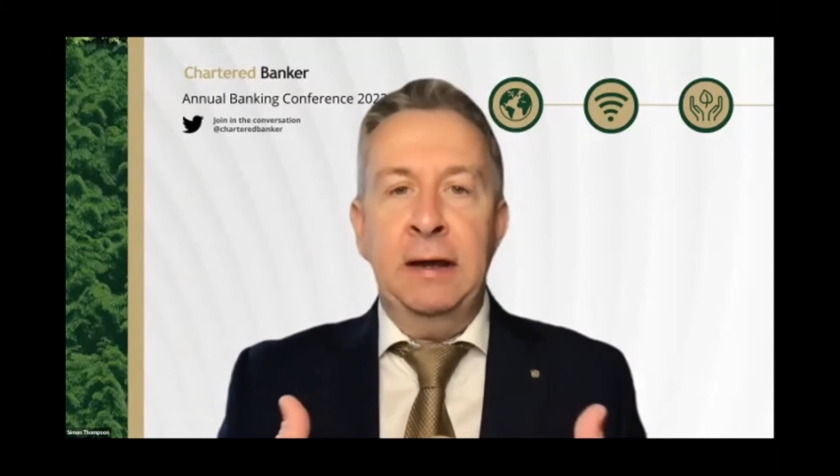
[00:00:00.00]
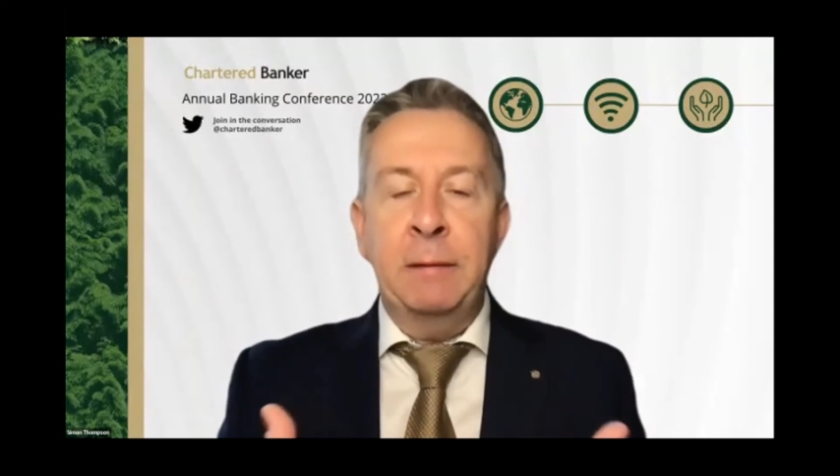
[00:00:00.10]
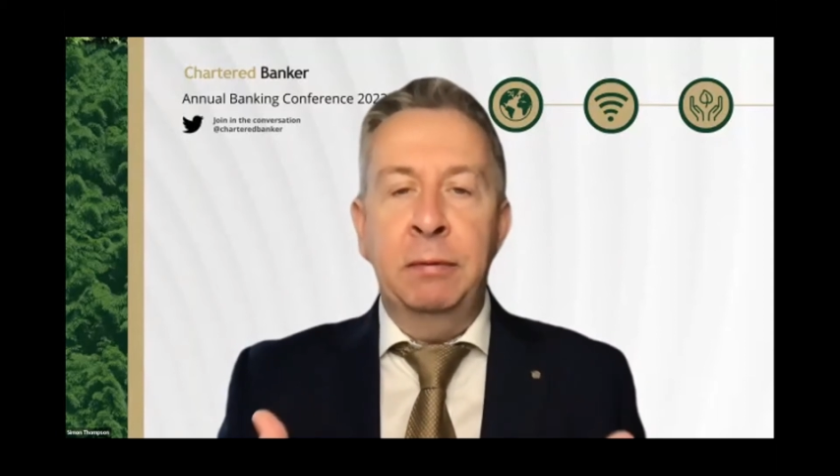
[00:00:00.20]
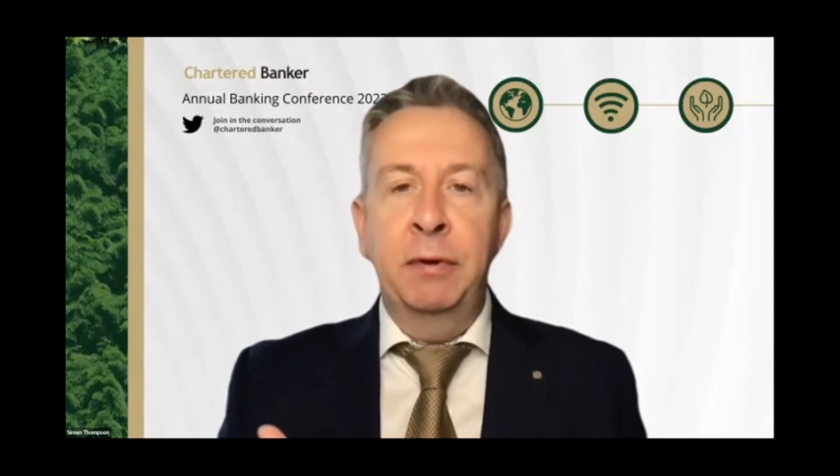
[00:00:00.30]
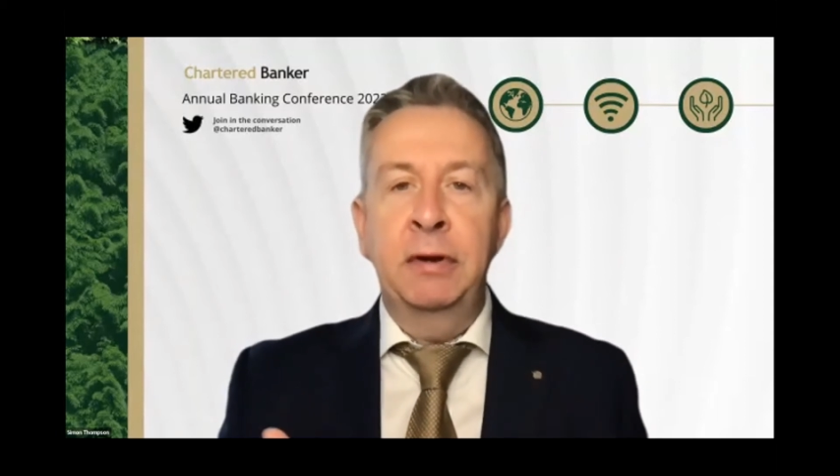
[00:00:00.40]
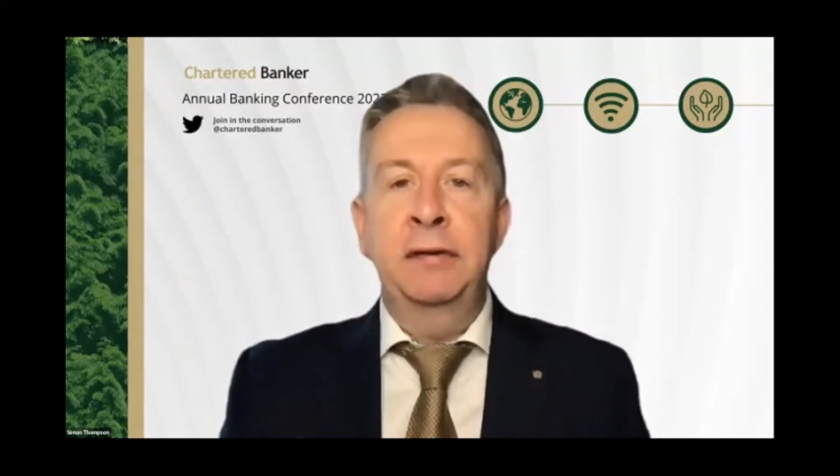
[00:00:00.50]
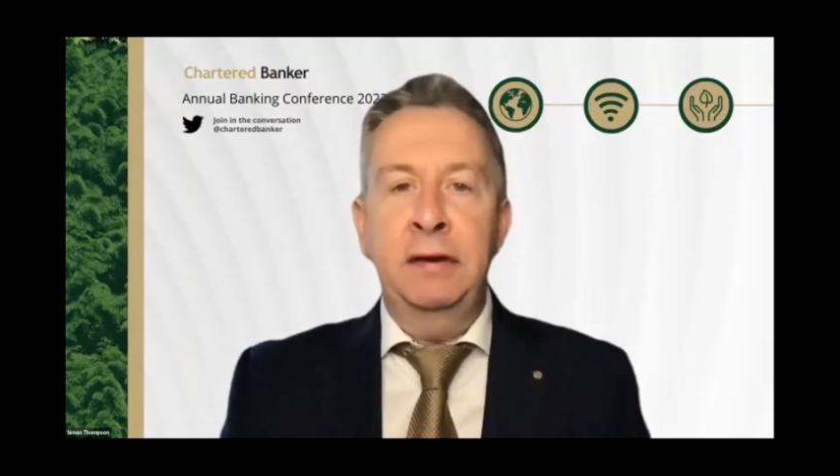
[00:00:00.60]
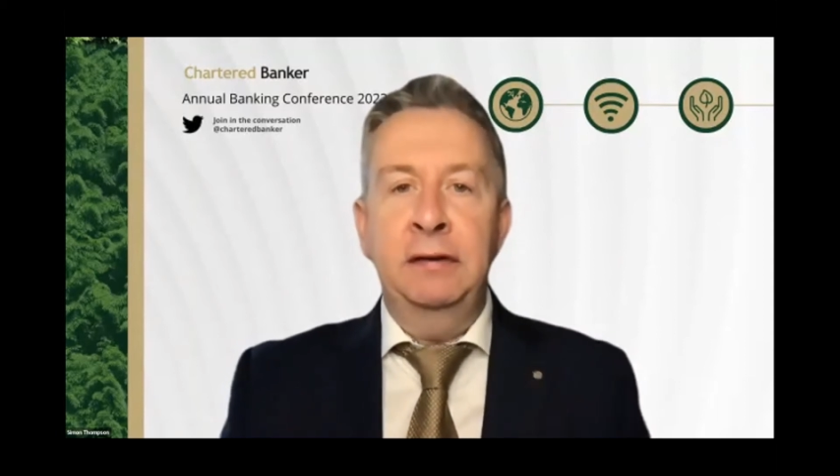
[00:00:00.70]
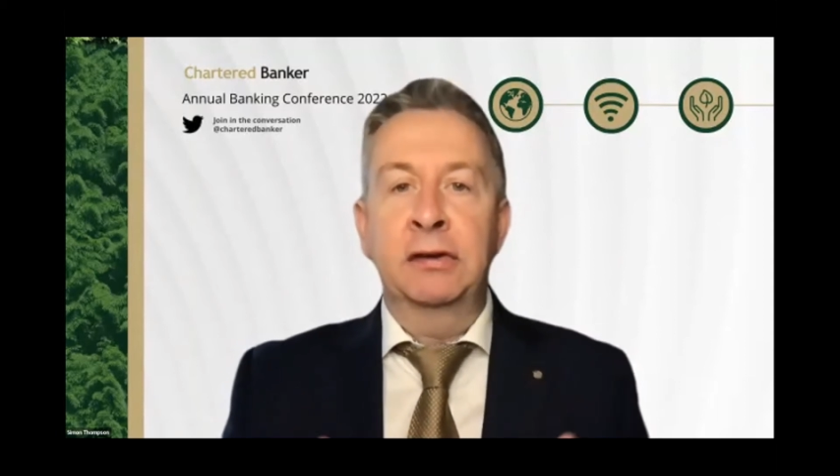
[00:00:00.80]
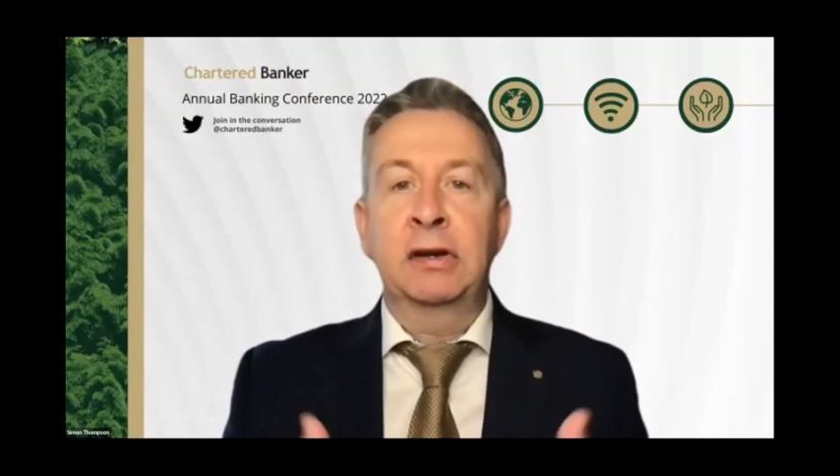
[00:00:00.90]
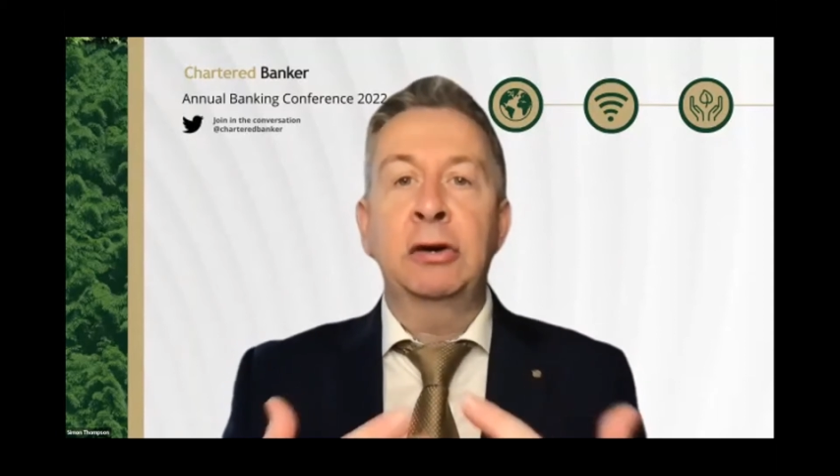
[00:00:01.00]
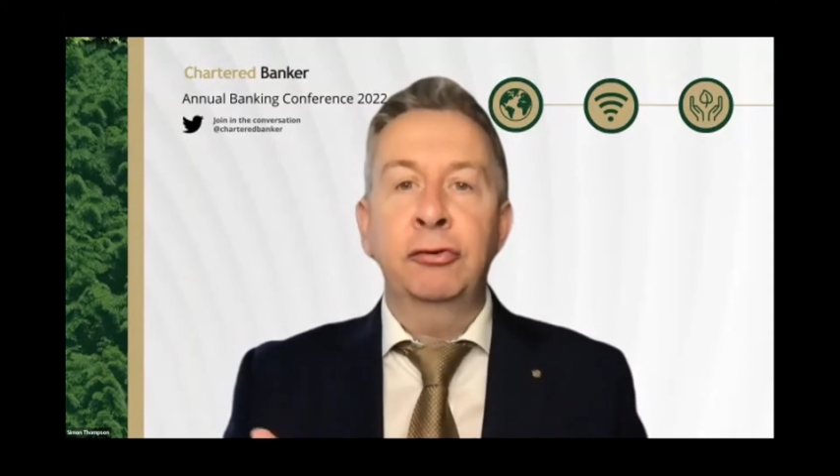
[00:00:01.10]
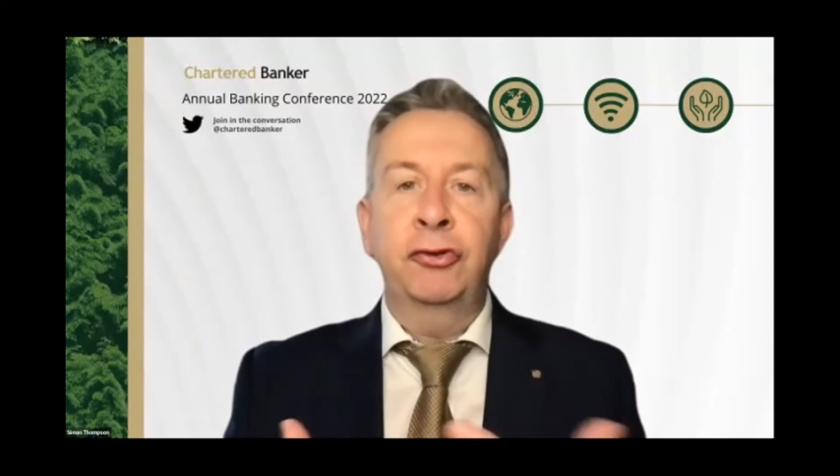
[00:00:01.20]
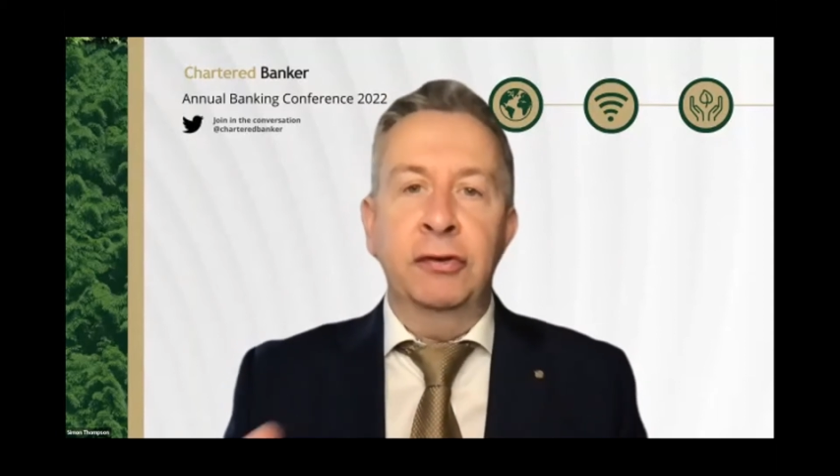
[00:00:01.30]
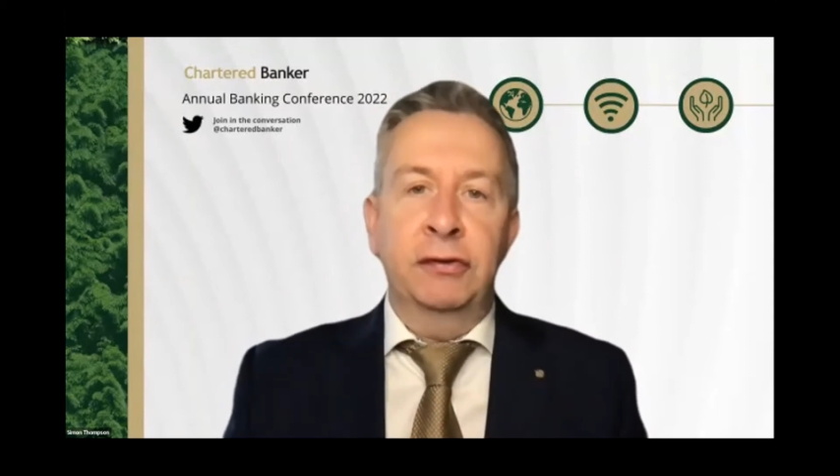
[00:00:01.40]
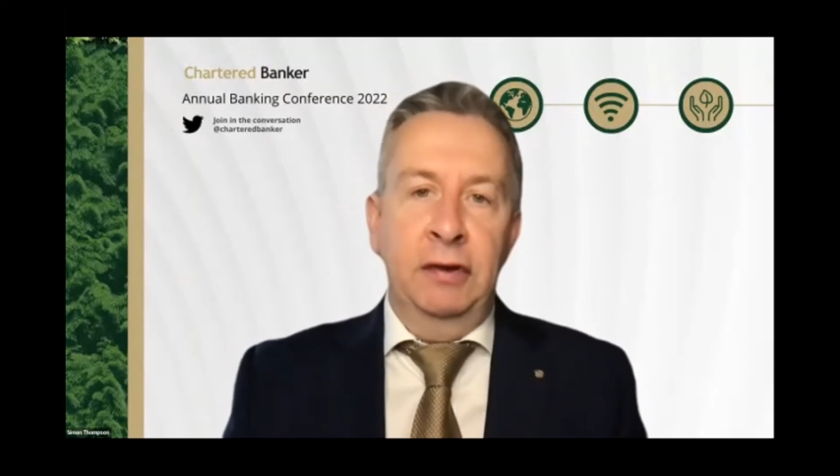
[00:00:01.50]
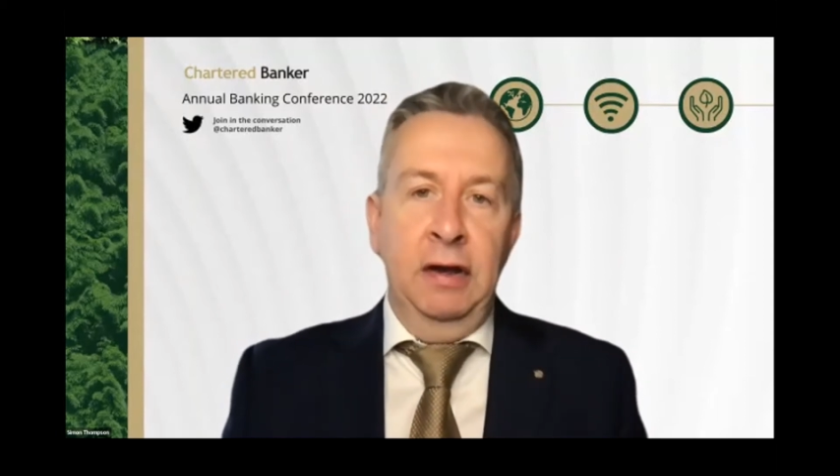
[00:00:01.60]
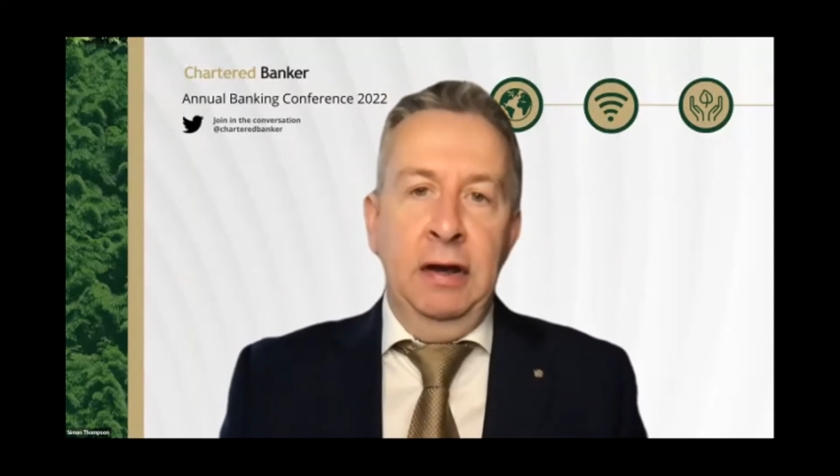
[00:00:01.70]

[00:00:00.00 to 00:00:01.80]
capabilities, the cultures